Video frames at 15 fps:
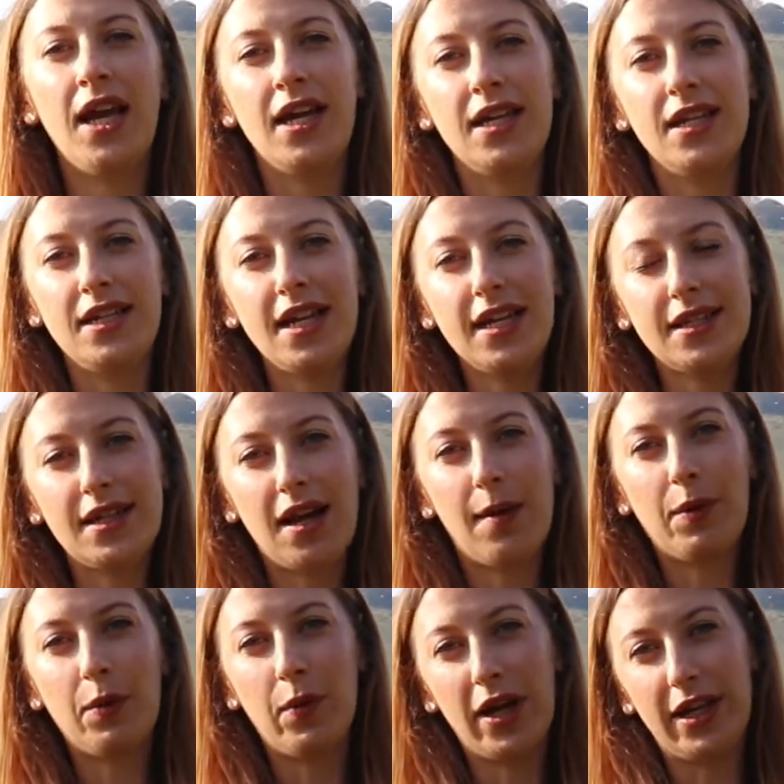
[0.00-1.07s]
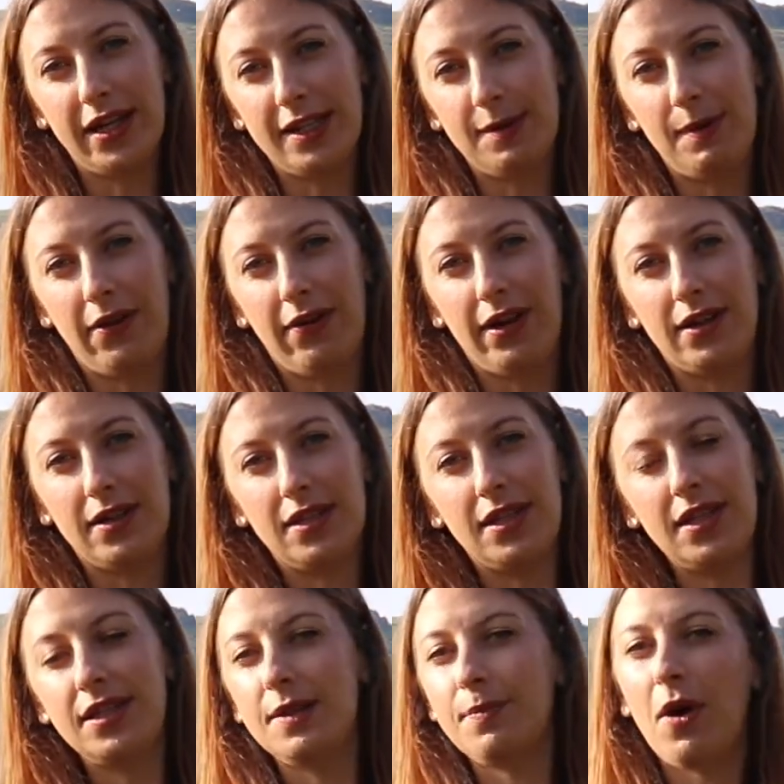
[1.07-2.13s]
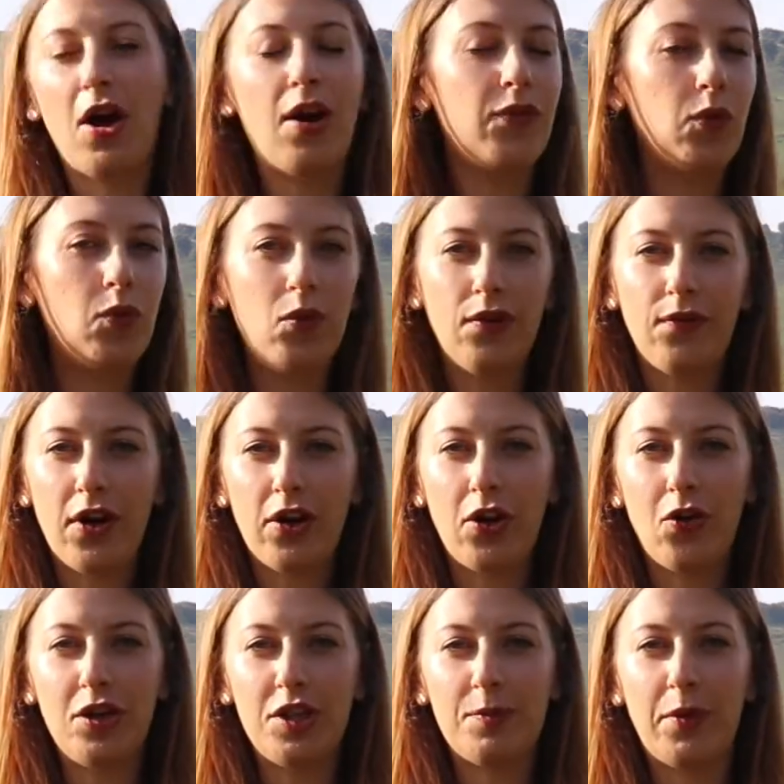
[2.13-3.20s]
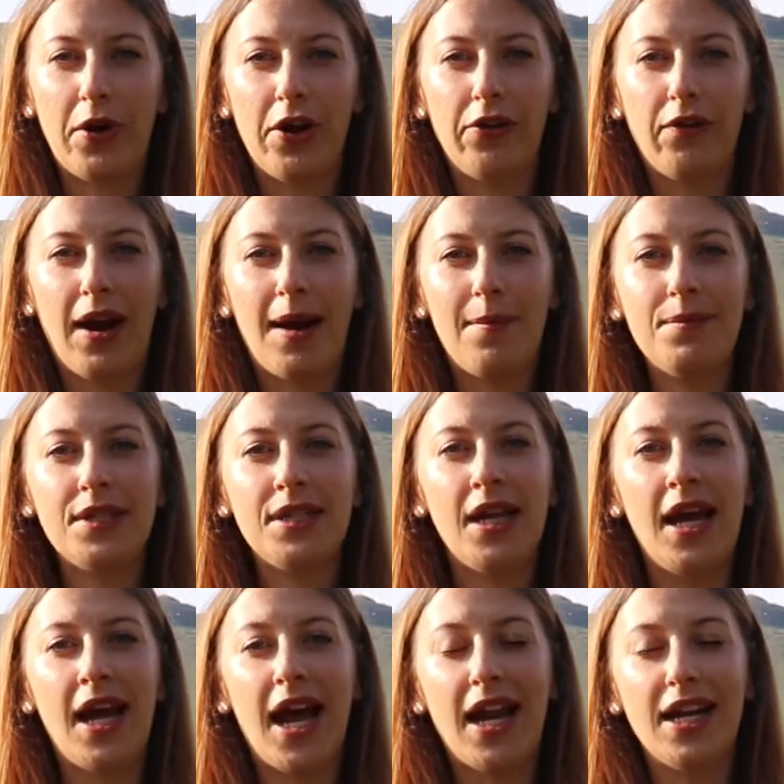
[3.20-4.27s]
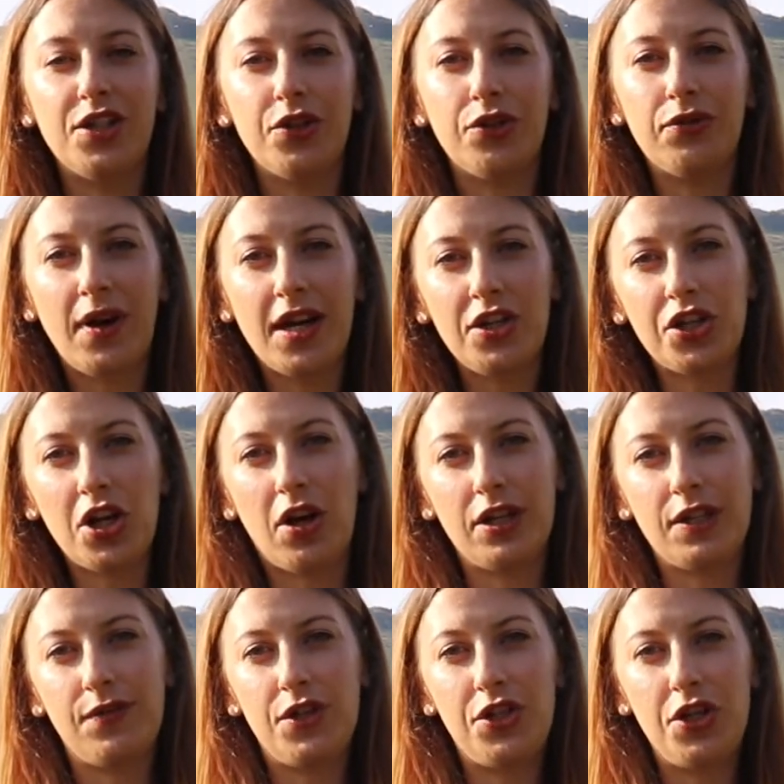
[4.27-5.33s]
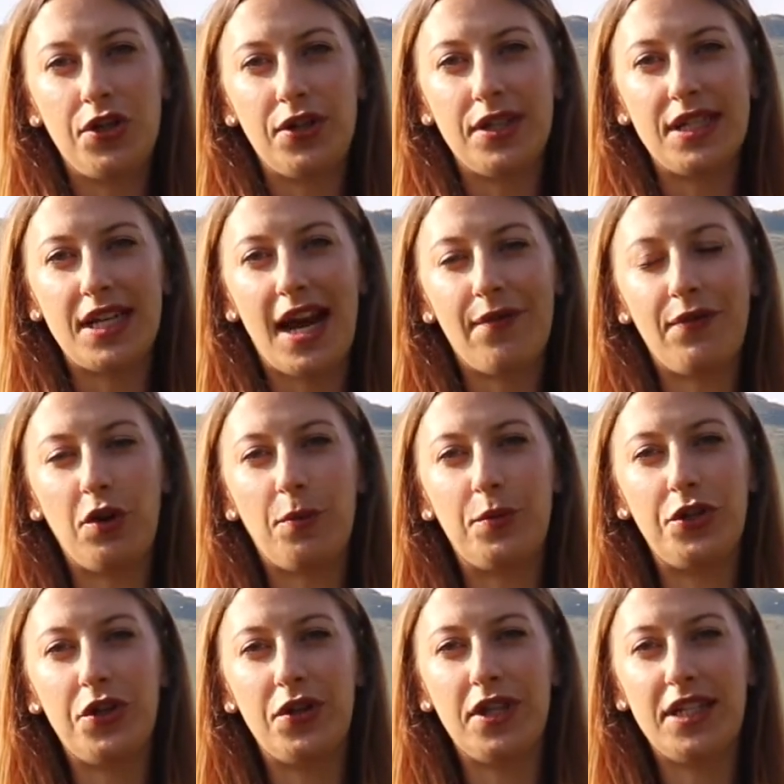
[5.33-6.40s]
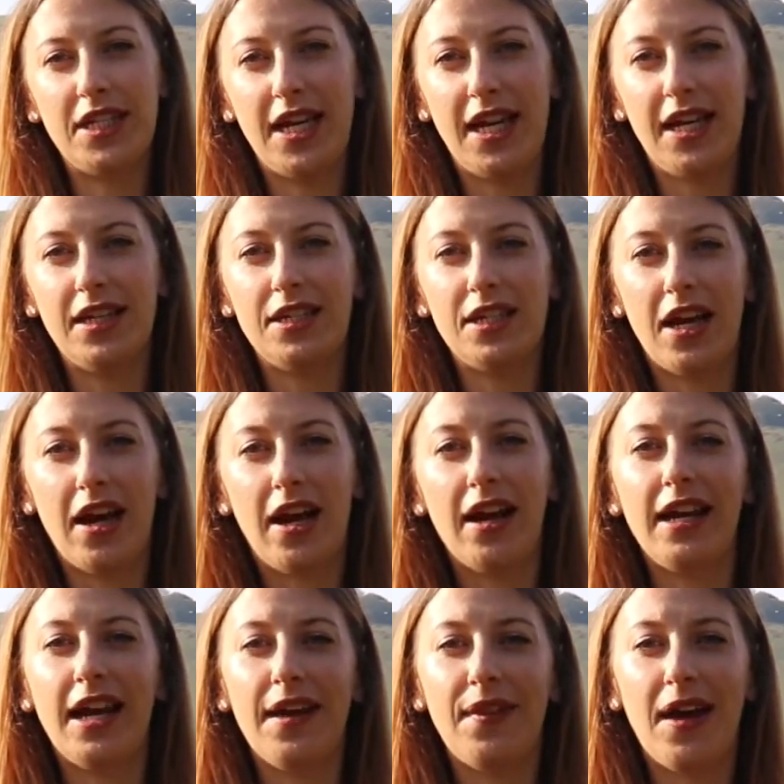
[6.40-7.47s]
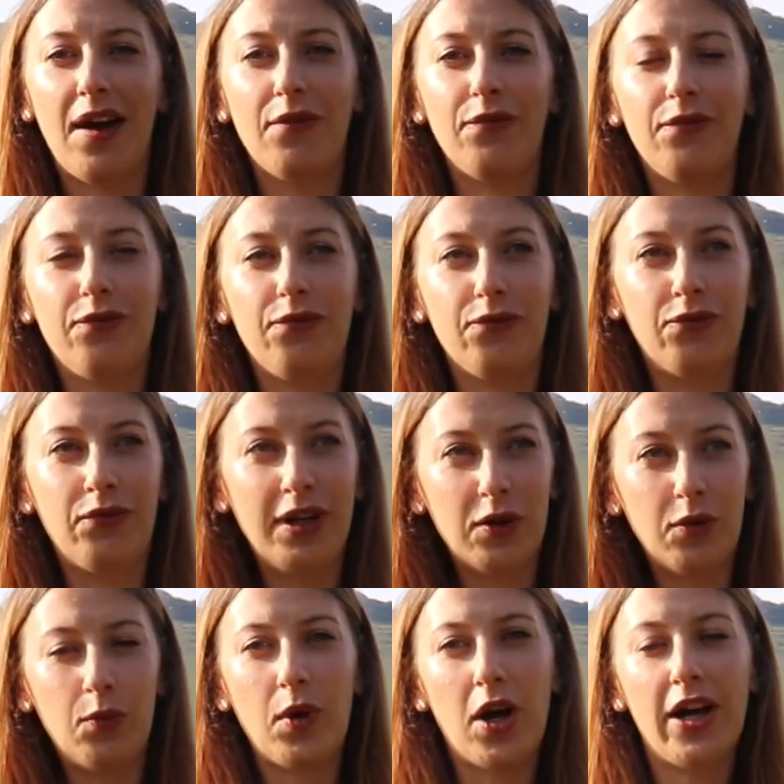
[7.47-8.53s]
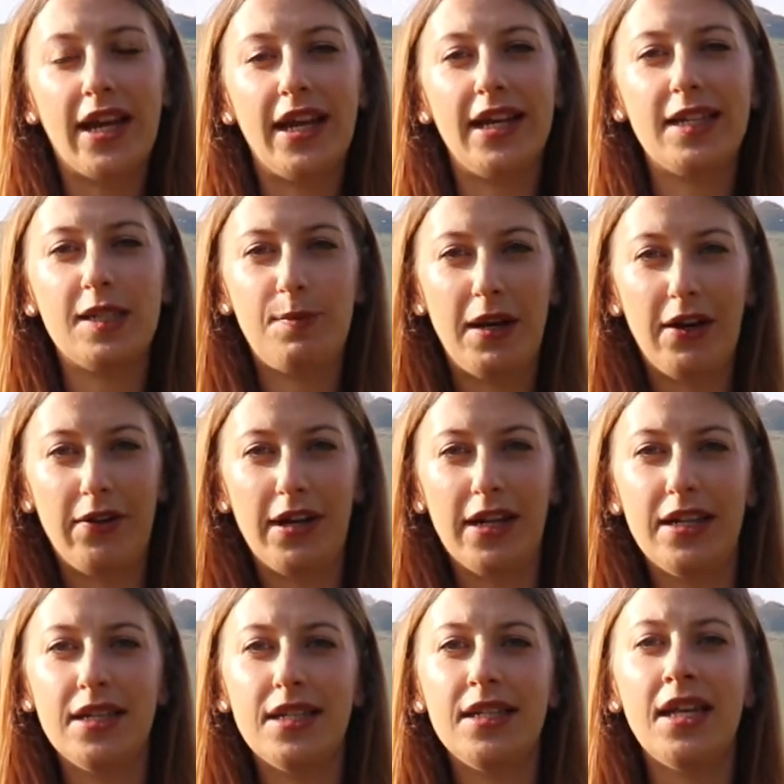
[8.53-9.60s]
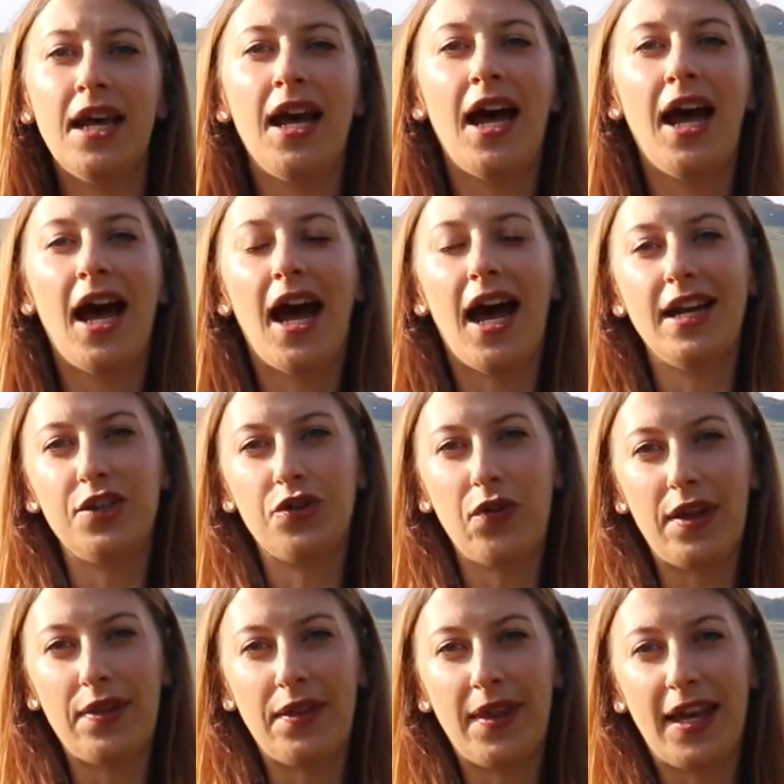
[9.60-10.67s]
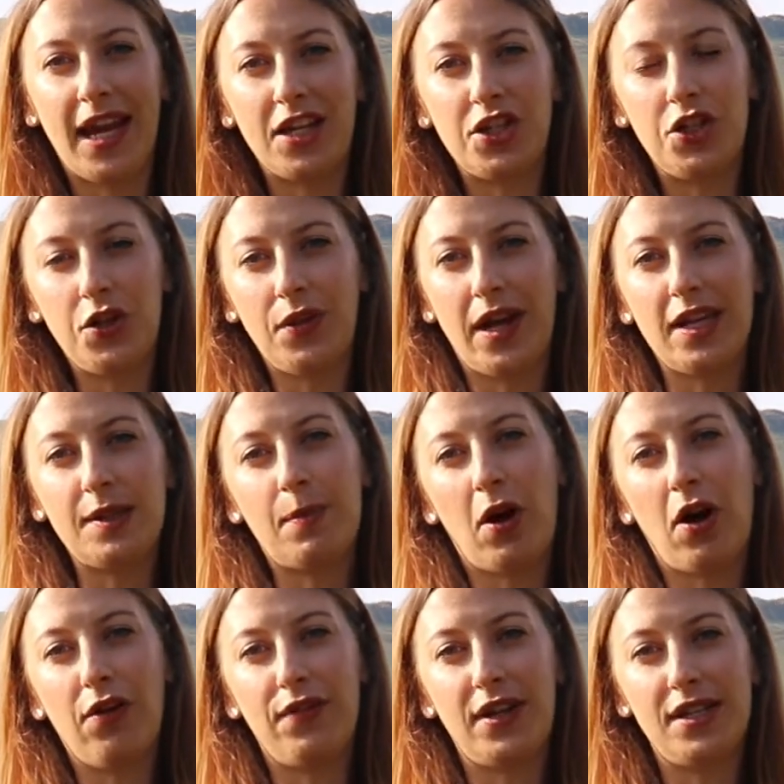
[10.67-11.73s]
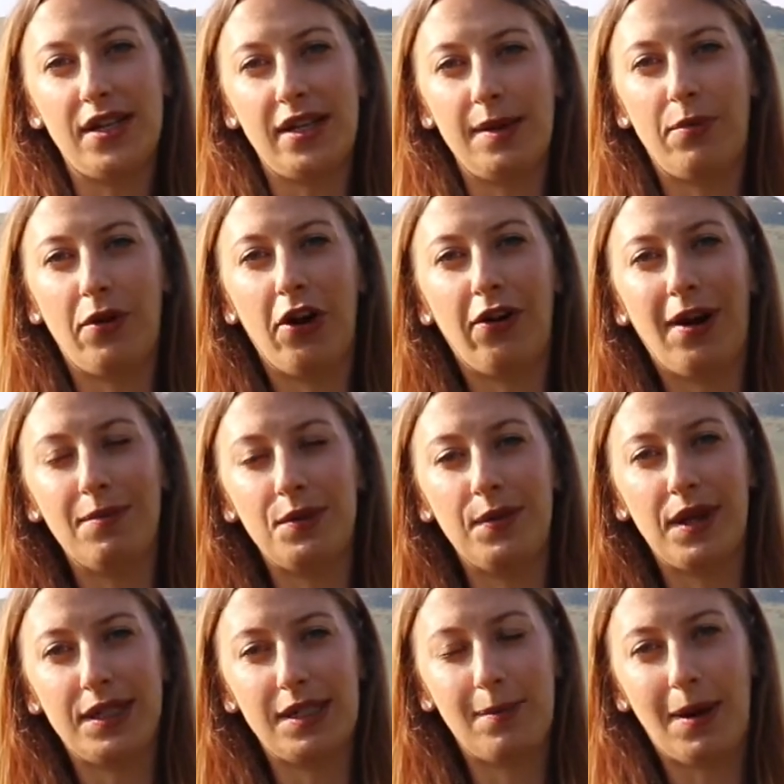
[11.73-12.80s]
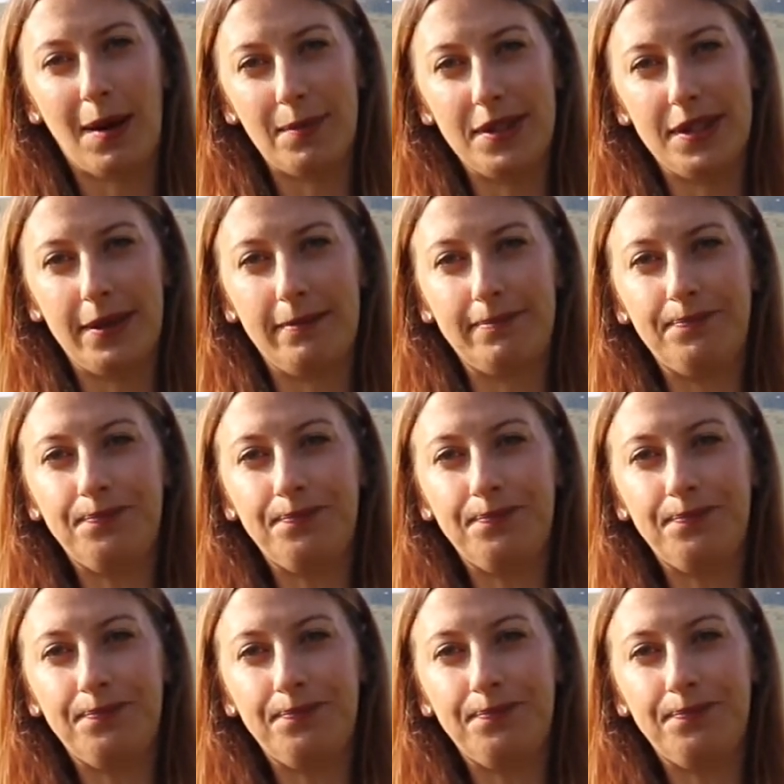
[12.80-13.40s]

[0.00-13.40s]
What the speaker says: Next up, work experience. This is part of all of our college programmes, and it's a great chance for students to have the opportunity to get that real working experience, and it's great that they get to do that as part of their study programmes with us at Plumpton.